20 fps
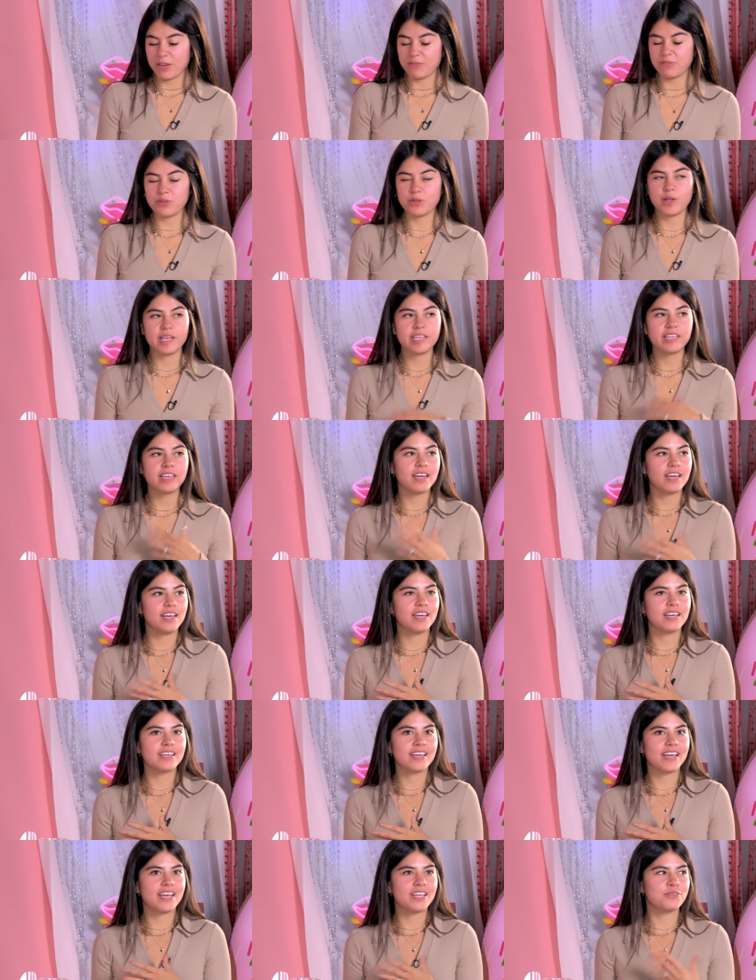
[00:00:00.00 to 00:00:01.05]
If you like
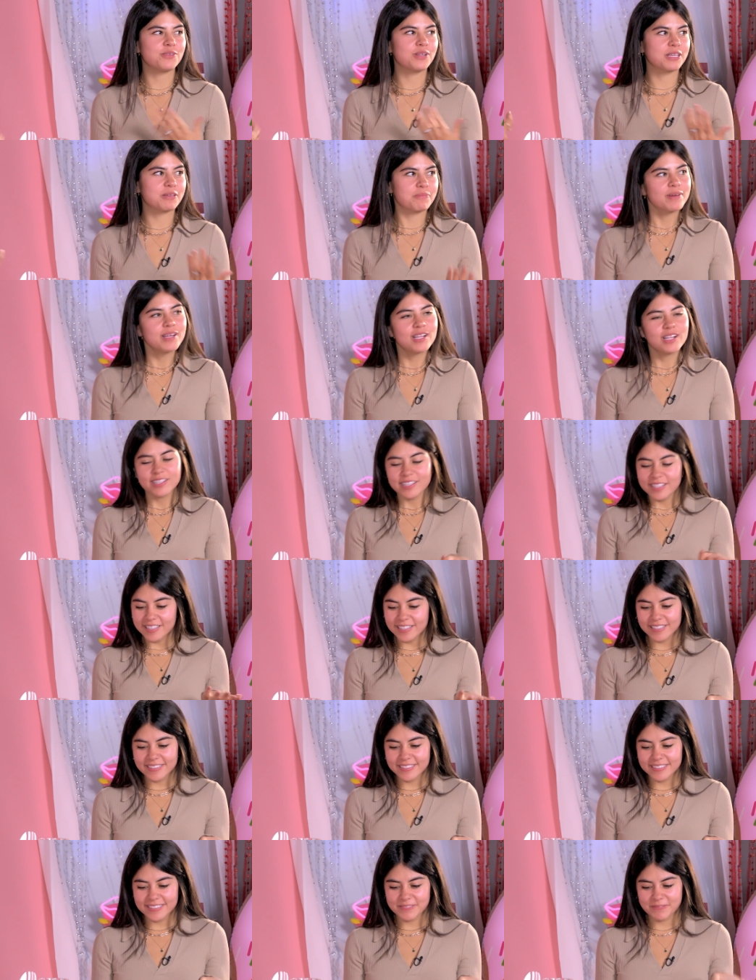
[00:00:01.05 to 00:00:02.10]
egg and you like milk,
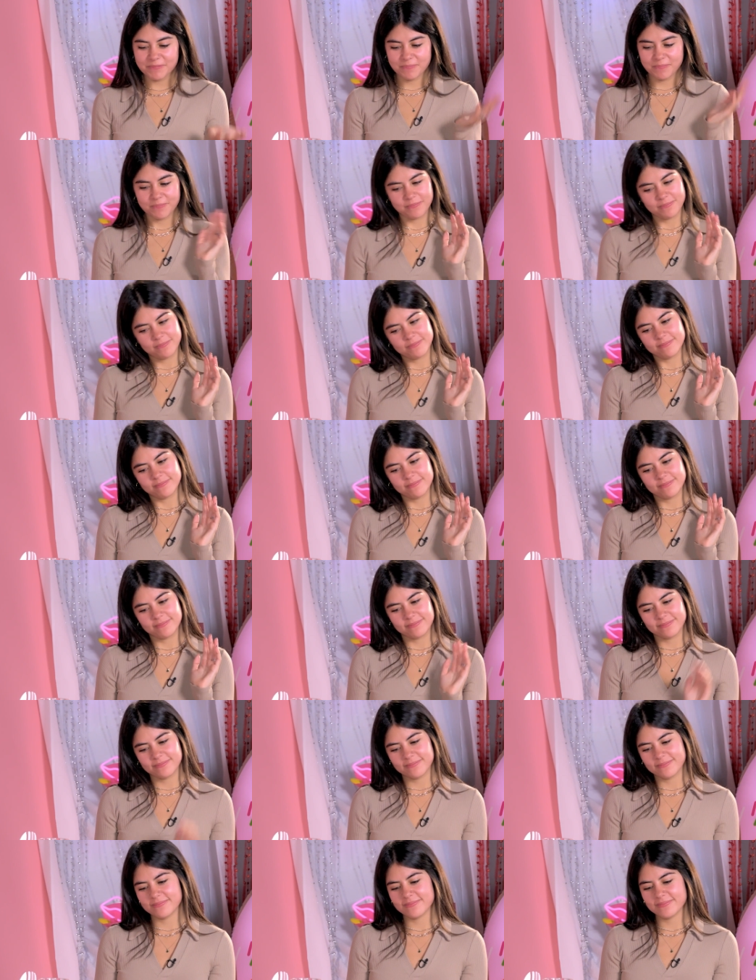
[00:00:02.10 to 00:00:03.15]

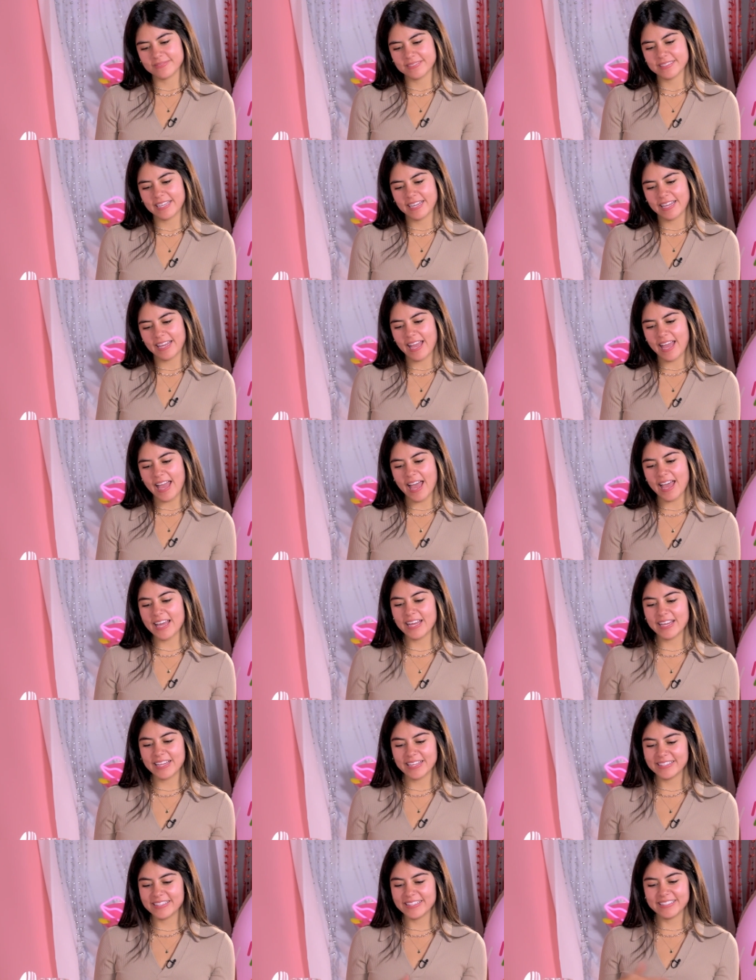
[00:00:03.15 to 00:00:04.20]
combined,
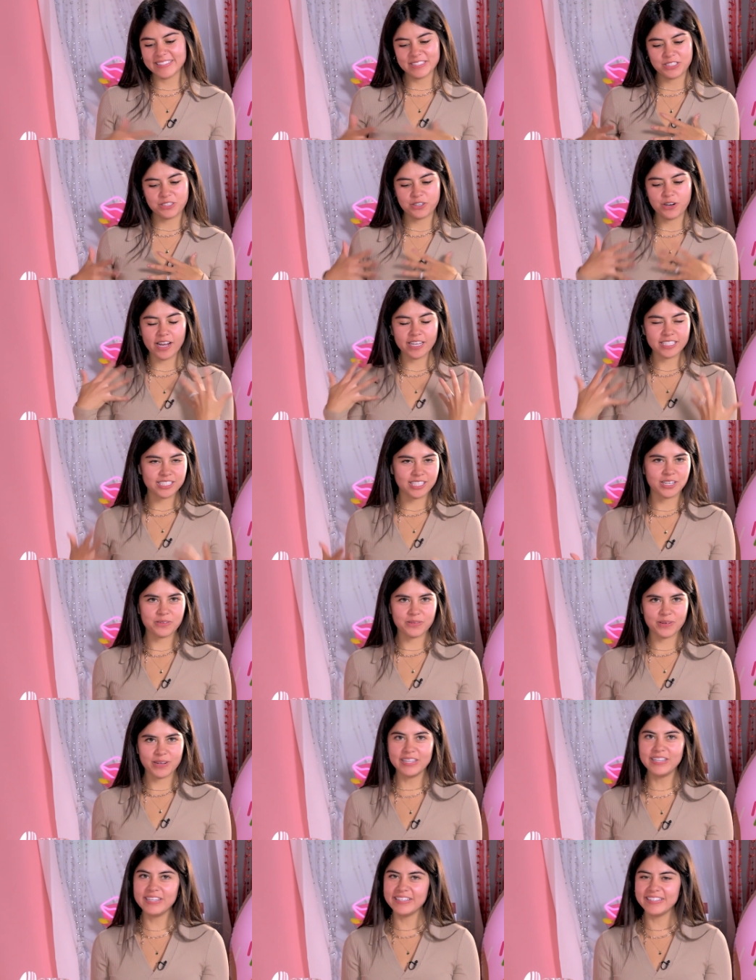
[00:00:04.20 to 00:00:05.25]
uh, try
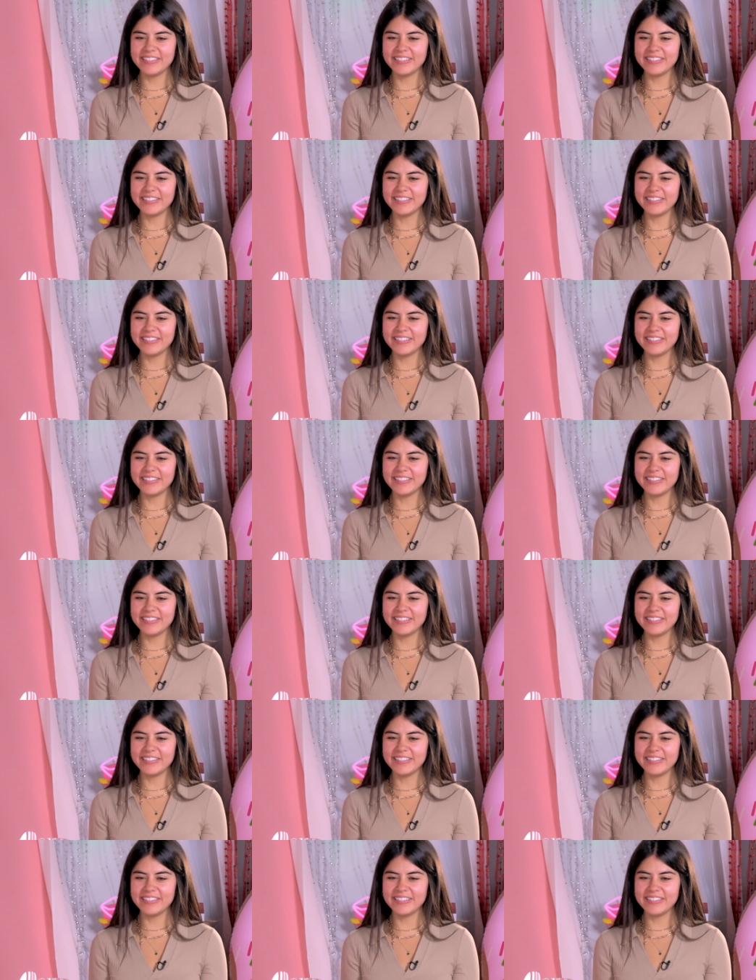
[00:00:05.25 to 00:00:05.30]
changua.